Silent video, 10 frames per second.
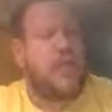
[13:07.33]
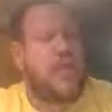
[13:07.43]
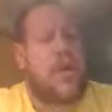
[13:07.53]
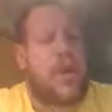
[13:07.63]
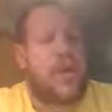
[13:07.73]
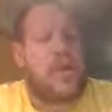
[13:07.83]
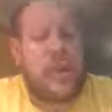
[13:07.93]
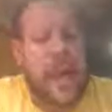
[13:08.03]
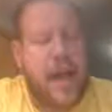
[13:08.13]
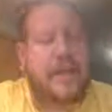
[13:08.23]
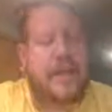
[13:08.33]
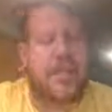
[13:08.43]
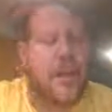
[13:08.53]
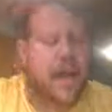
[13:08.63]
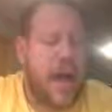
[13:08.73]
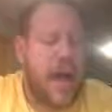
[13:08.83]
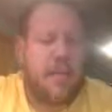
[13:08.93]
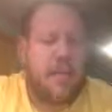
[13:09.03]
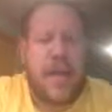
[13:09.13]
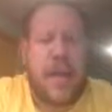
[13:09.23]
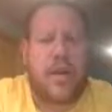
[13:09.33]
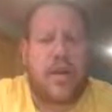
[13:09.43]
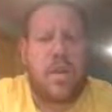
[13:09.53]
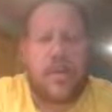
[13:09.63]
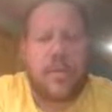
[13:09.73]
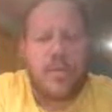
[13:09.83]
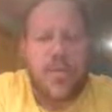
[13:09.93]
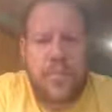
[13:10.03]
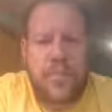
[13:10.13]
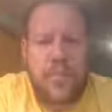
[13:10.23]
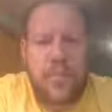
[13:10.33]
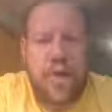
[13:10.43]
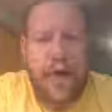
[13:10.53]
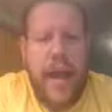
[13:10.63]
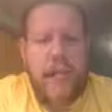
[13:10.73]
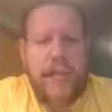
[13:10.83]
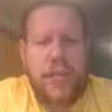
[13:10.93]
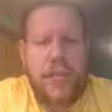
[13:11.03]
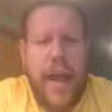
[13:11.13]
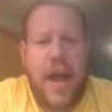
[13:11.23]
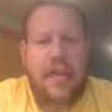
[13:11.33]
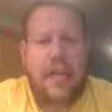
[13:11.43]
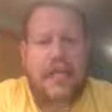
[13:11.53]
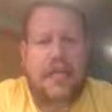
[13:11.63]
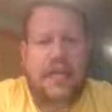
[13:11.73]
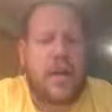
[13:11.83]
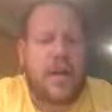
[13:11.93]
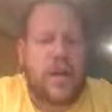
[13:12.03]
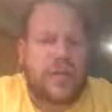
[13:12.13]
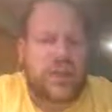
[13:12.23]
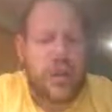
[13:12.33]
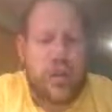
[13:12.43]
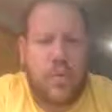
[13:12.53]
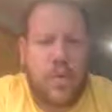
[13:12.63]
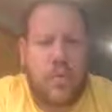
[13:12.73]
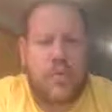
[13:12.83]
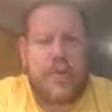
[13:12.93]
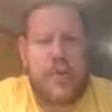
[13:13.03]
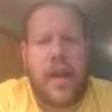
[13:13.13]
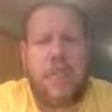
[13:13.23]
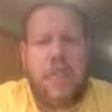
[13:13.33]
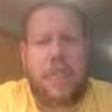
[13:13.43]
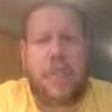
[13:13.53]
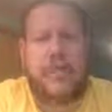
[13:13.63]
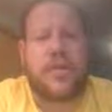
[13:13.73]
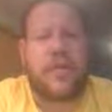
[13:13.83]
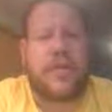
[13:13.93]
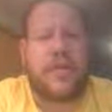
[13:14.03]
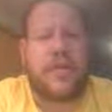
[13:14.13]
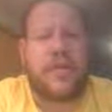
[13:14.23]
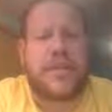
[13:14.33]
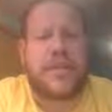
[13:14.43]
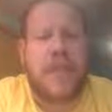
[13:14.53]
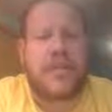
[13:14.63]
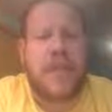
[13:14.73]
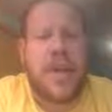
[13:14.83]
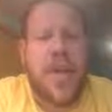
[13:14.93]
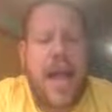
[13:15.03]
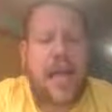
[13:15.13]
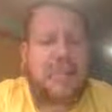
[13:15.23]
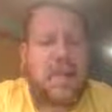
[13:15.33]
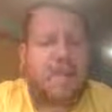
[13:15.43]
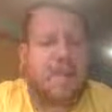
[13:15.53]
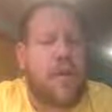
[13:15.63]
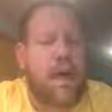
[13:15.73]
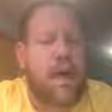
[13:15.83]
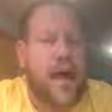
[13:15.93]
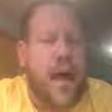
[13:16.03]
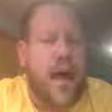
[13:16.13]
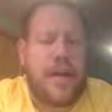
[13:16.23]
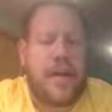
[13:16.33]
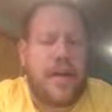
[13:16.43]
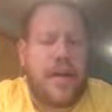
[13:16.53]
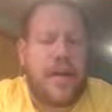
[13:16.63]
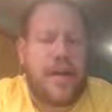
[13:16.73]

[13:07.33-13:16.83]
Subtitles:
on their lands and been taken over. And so we have this official war claim started in 1756, and it's being fought on